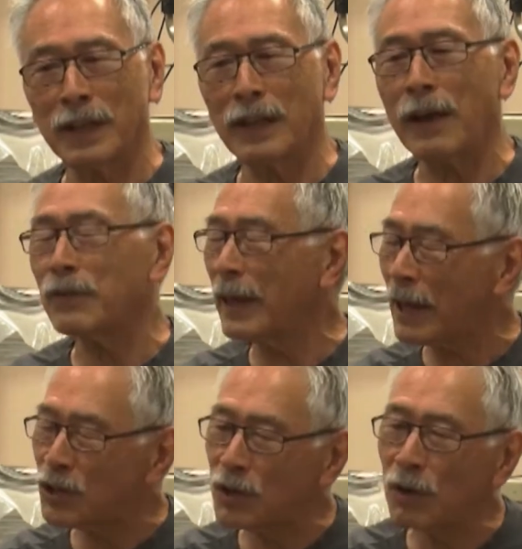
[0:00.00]
Then after
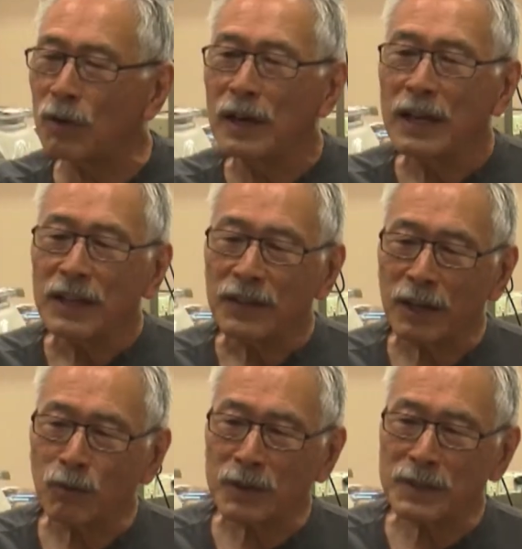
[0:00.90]
that show,
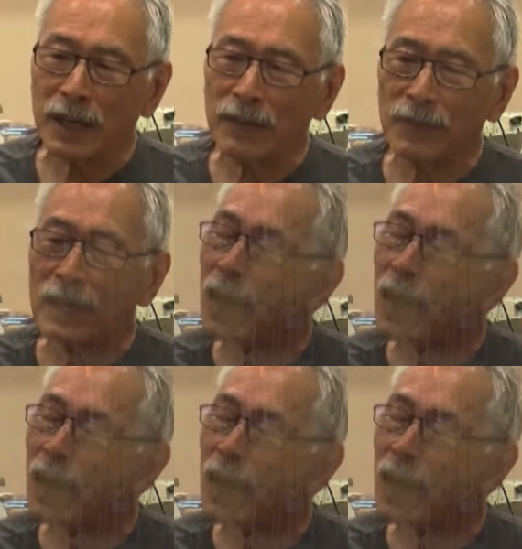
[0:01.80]
then was then the